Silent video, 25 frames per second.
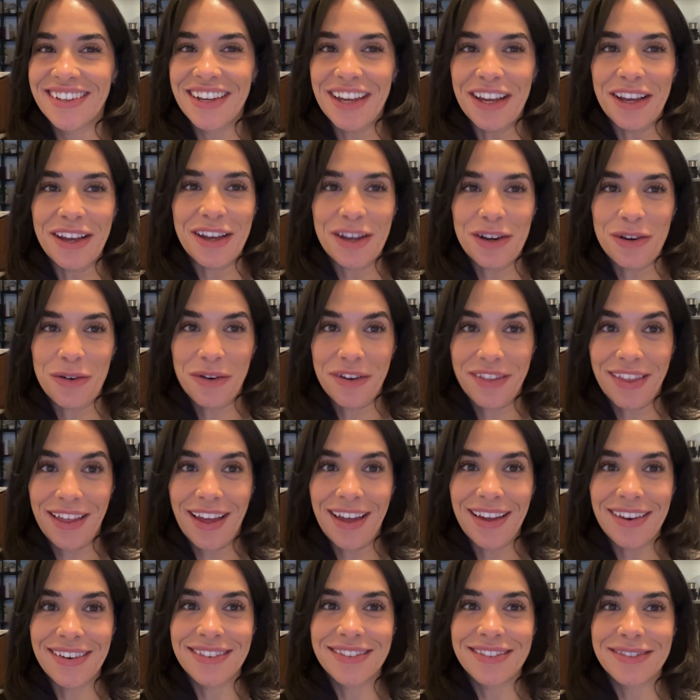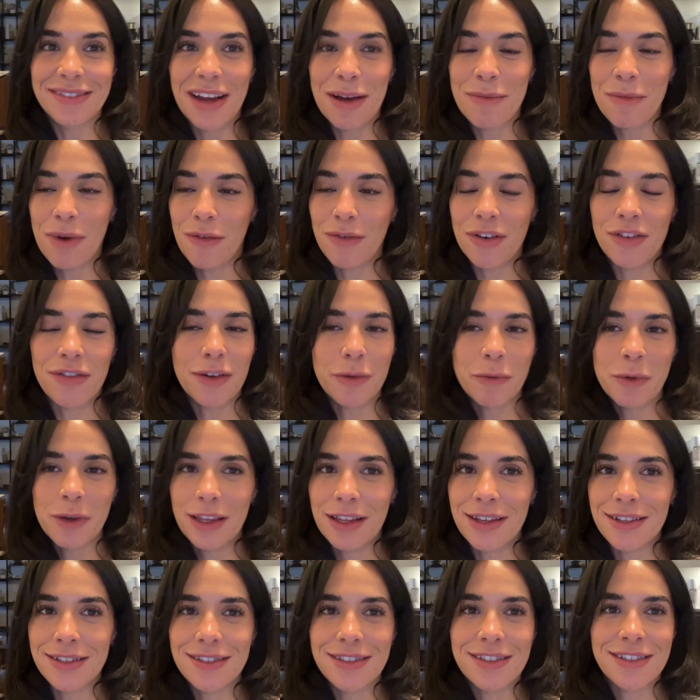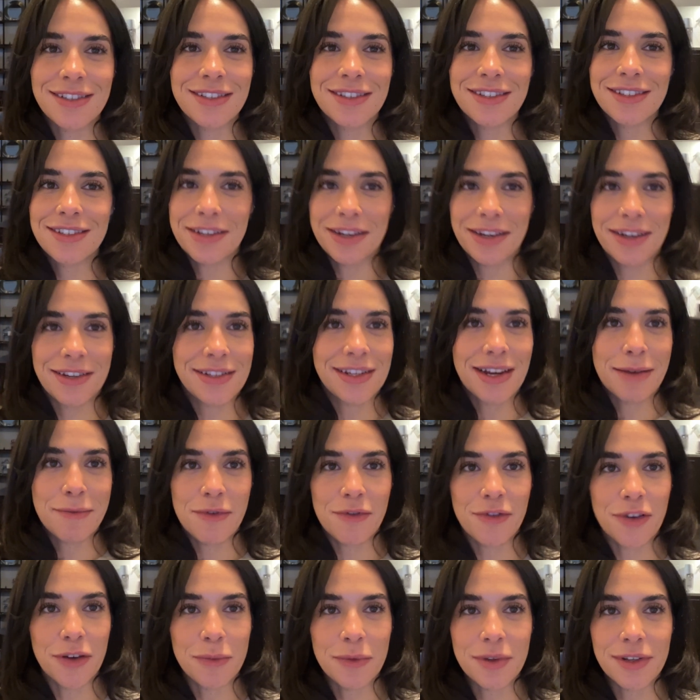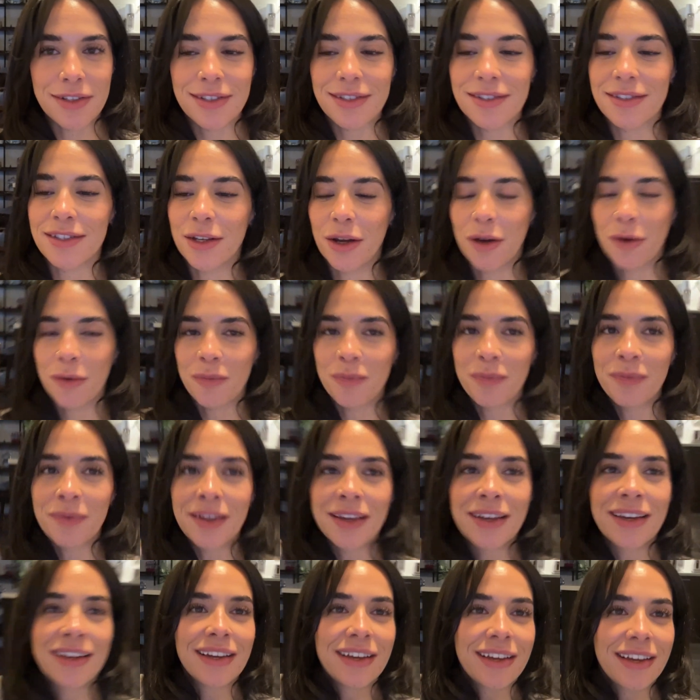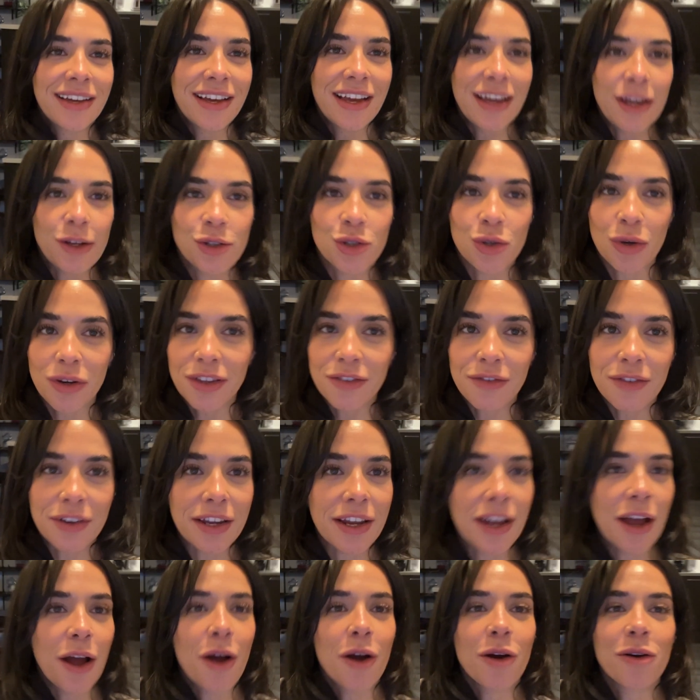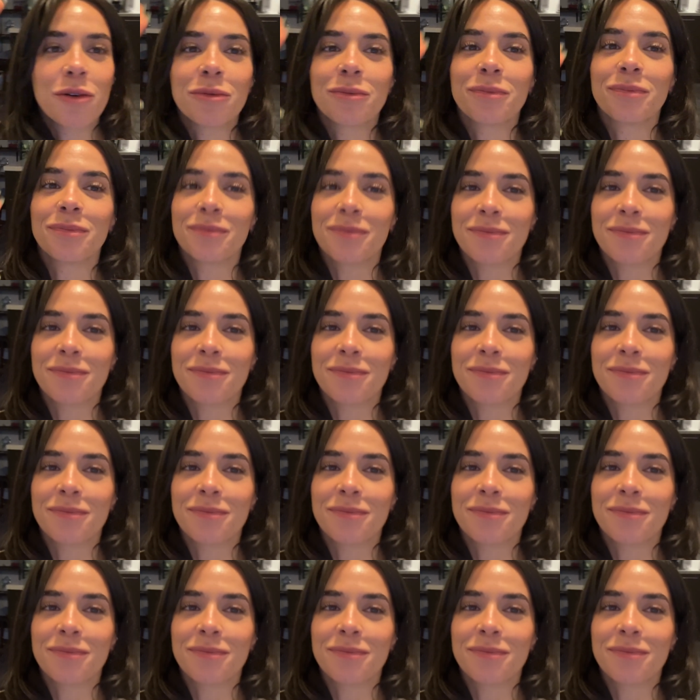Ignore that. I'm not refilming this. This is the second time I filmed this. So enjoy the video.